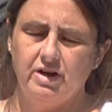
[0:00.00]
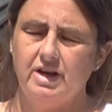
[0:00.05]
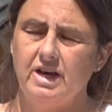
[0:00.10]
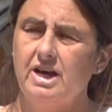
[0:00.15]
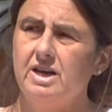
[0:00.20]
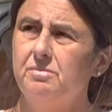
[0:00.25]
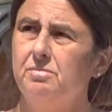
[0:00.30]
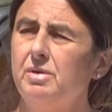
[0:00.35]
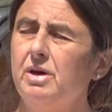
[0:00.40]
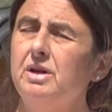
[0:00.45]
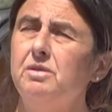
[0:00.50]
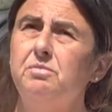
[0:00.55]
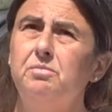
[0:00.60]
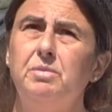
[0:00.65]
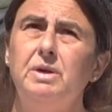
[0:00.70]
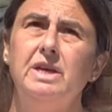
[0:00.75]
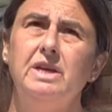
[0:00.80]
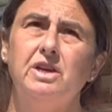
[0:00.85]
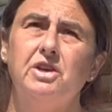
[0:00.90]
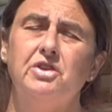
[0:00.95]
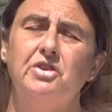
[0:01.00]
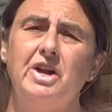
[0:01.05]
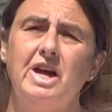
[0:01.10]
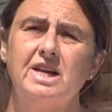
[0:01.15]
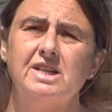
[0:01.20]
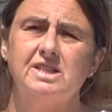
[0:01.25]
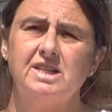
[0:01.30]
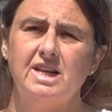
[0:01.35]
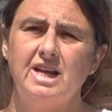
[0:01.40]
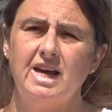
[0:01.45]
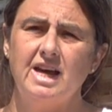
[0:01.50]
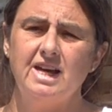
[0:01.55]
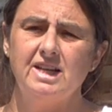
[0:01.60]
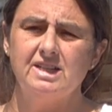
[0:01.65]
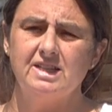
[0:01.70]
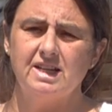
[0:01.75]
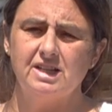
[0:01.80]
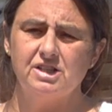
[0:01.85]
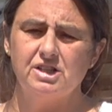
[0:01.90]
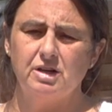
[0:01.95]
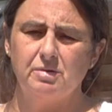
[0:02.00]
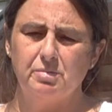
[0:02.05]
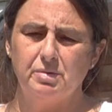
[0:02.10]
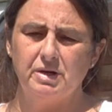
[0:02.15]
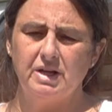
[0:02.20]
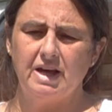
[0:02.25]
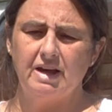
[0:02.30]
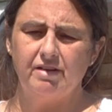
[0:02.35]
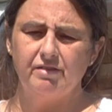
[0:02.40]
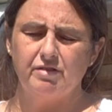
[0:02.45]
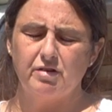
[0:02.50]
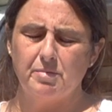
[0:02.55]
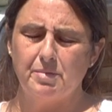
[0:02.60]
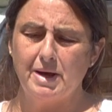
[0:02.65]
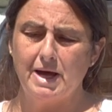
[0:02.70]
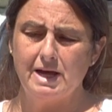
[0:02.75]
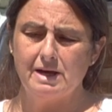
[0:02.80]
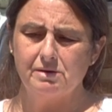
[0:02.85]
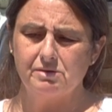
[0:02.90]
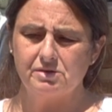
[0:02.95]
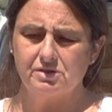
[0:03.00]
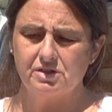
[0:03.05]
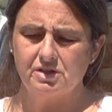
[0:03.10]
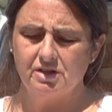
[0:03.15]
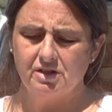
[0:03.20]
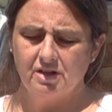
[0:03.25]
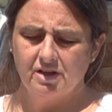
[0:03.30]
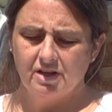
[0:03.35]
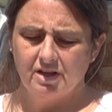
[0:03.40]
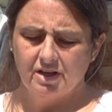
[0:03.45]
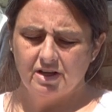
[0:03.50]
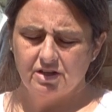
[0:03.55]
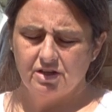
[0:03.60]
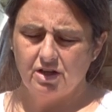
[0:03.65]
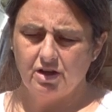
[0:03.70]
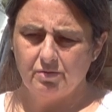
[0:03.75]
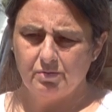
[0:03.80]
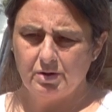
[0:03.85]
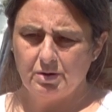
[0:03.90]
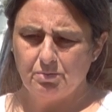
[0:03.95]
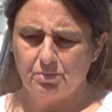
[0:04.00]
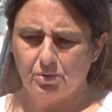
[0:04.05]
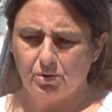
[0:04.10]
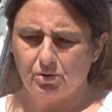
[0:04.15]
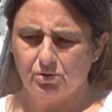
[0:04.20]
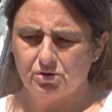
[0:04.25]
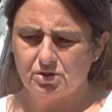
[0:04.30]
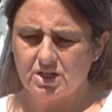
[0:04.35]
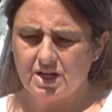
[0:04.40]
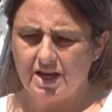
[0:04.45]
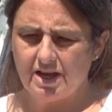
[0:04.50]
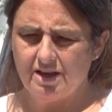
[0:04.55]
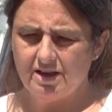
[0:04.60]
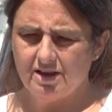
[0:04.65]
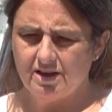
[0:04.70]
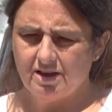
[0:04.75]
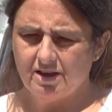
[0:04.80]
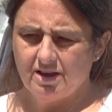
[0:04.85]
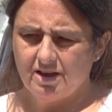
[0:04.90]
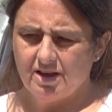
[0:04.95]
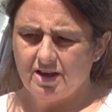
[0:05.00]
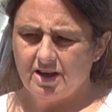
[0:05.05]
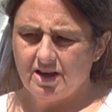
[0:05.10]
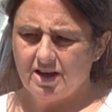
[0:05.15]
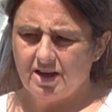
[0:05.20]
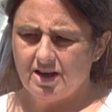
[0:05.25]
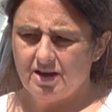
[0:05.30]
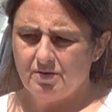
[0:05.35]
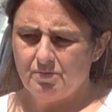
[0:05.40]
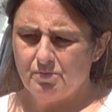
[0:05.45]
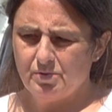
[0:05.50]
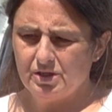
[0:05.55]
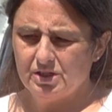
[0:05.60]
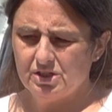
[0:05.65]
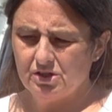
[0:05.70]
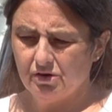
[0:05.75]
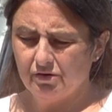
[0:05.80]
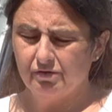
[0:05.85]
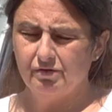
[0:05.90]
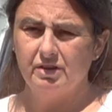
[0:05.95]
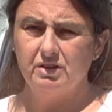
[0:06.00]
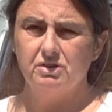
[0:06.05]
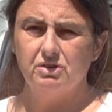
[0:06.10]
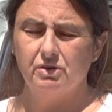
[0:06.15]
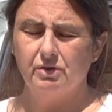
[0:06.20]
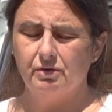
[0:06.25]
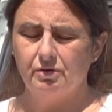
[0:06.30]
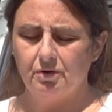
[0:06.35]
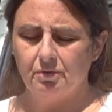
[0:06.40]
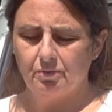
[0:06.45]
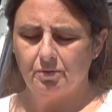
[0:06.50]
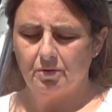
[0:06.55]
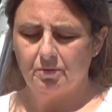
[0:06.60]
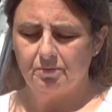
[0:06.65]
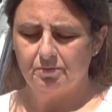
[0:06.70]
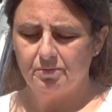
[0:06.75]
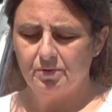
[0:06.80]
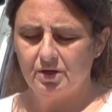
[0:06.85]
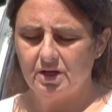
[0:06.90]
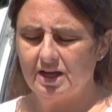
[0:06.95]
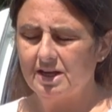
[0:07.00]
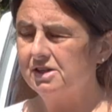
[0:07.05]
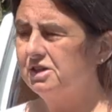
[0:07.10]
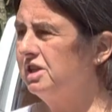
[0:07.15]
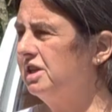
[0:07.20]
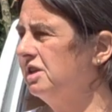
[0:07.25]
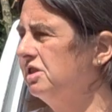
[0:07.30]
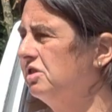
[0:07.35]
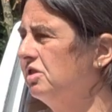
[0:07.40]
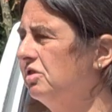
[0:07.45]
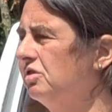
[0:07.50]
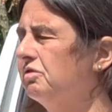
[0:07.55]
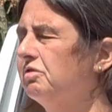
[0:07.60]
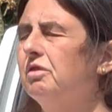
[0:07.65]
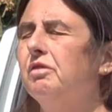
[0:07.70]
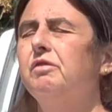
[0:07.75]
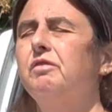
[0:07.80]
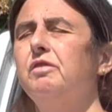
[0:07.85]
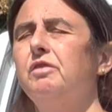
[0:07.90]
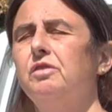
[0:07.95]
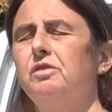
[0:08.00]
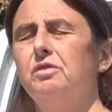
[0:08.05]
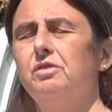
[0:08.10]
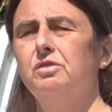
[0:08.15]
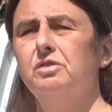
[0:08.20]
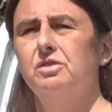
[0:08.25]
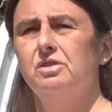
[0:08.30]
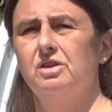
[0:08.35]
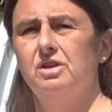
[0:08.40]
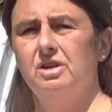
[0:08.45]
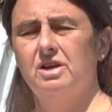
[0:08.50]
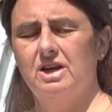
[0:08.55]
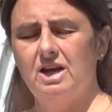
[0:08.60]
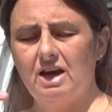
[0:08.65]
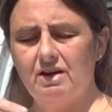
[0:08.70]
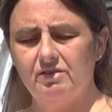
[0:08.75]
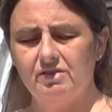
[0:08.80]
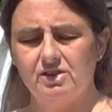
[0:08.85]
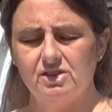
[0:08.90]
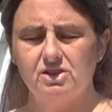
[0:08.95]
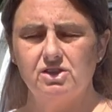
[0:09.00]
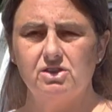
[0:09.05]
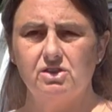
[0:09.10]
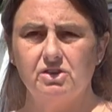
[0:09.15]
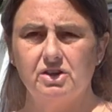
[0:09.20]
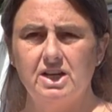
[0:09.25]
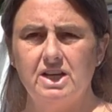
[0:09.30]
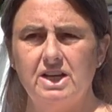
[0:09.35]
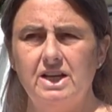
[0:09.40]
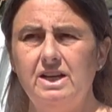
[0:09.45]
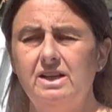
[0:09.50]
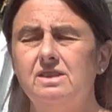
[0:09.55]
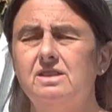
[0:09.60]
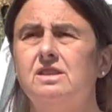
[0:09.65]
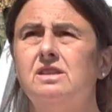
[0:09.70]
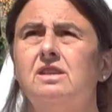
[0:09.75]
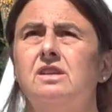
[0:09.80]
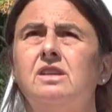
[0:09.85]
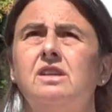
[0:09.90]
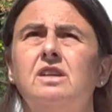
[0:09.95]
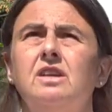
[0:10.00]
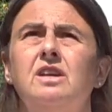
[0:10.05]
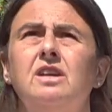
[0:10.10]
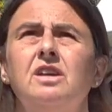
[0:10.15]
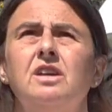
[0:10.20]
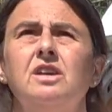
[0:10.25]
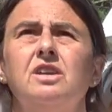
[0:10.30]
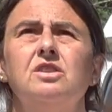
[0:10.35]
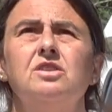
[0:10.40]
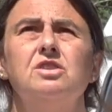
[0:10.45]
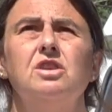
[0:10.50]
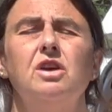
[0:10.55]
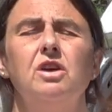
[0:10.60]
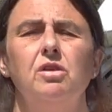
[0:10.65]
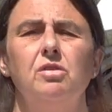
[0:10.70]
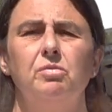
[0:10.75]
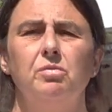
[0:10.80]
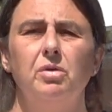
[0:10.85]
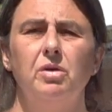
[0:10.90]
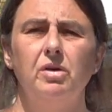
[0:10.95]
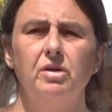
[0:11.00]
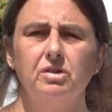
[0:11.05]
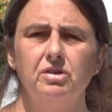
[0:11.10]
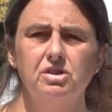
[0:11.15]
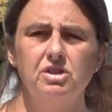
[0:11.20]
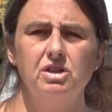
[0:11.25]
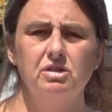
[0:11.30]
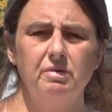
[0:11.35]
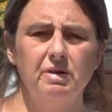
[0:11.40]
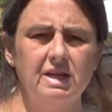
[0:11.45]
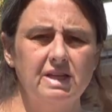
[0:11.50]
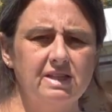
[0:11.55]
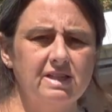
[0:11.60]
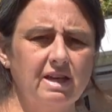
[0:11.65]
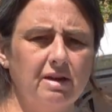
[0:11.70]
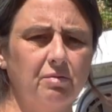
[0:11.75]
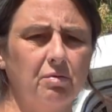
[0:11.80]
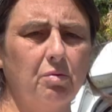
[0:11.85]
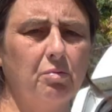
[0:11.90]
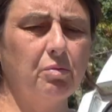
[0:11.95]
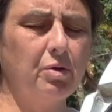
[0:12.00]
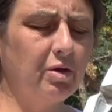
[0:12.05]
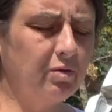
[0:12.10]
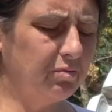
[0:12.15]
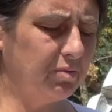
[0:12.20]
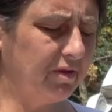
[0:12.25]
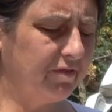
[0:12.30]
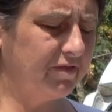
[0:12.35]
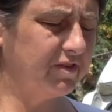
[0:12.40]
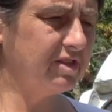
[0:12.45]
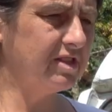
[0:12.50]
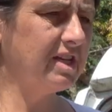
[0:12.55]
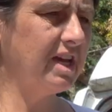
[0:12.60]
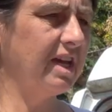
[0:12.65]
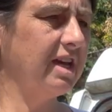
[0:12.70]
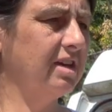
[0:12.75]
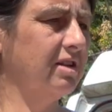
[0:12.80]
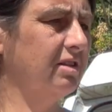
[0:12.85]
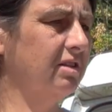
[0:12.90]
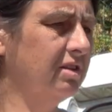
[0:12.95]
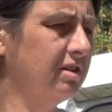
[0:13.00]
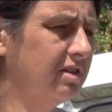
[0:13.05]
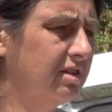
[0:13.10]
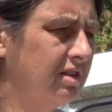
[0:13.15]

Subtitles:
had been cracked, and I had actually put it out for £1. Nobody bought it, but it's an old Victorian one, but actually it's useful for having stock in it. So what I'll do is, that one won't be for sale,